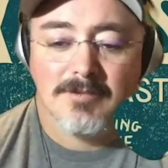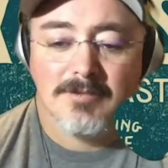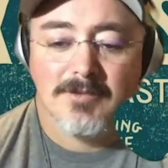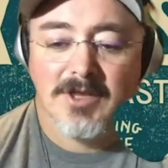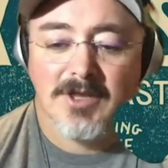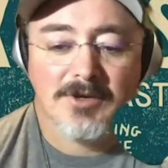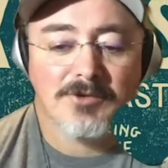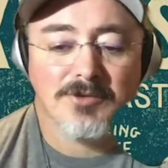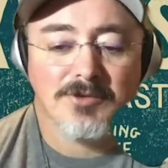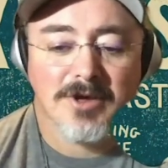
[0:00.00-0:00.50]

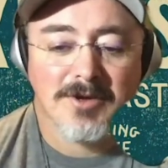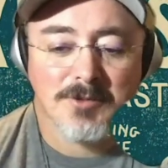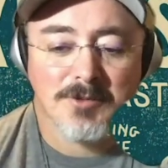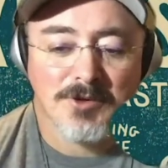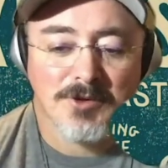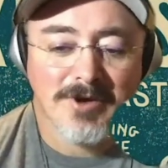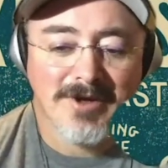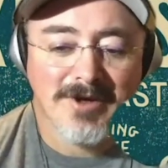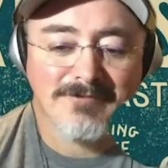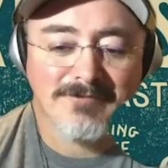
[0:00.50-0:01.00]
they don't come
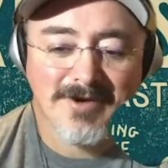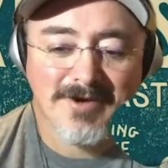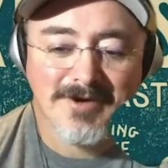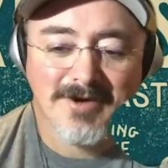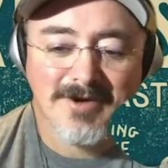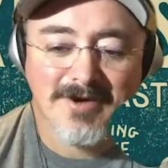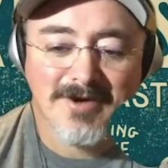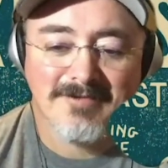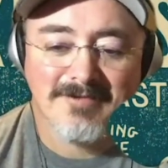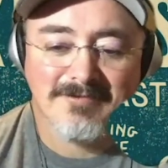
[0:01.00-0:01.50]
around
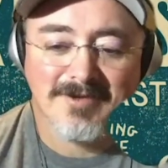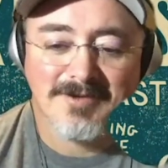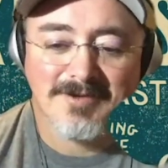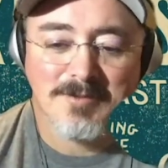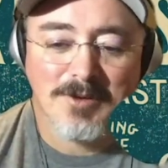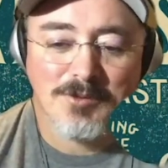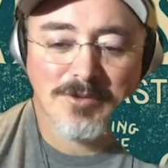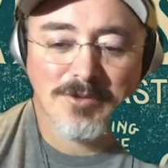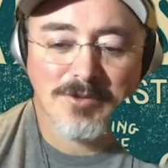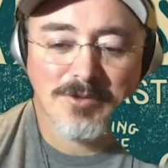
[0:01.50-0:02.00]
very often,
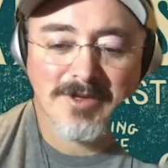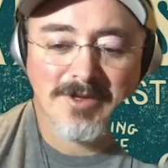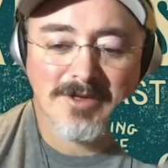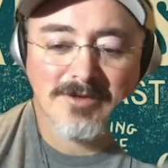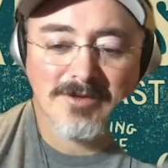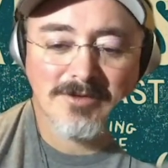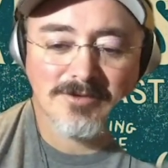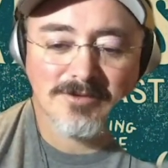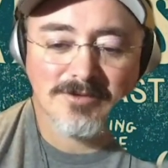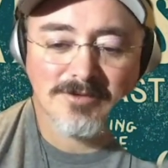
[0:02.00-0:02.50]
but when they
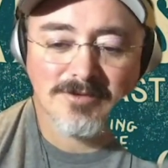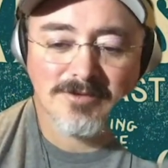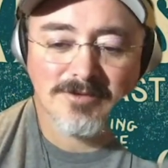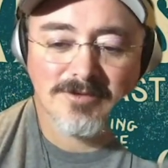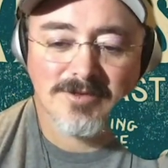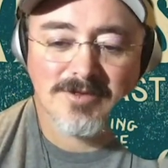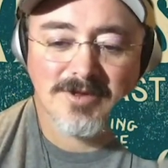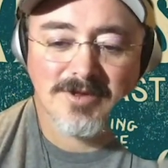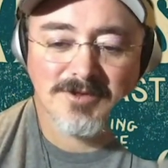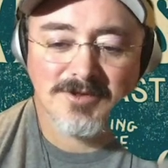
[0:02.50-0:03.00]
do,
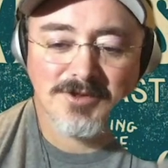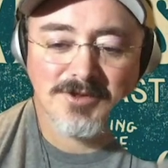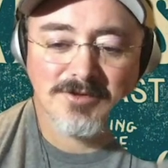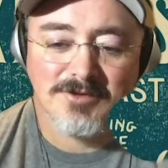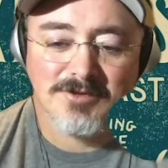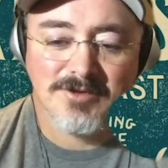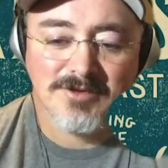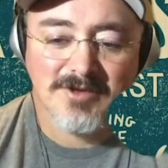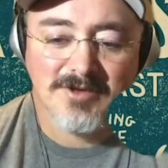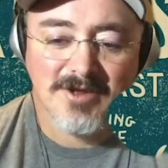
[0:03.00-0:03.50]
it's
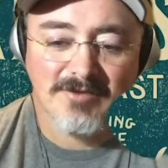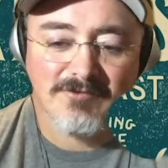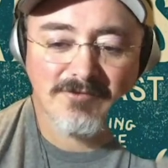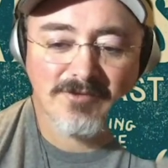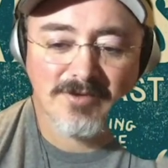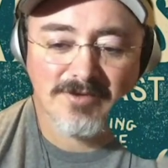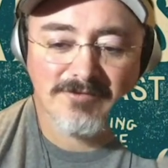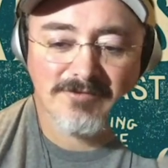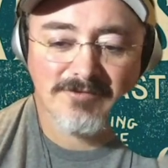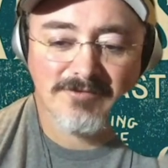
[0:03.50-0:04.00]
good to take
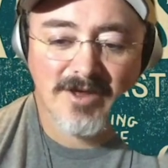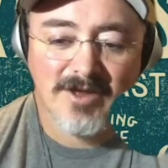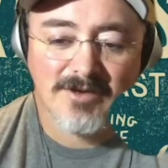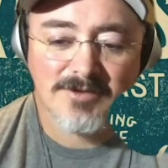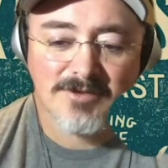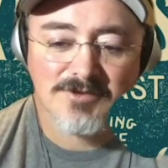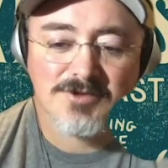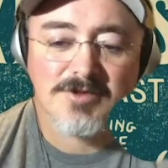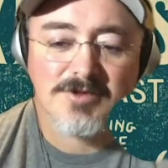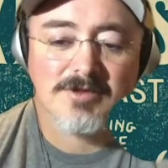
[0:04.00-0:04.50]
full
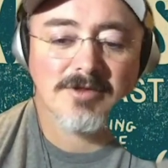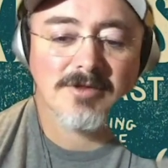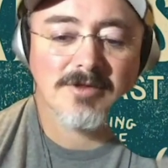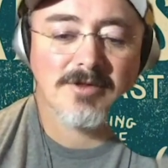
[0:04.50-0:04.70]
advantage.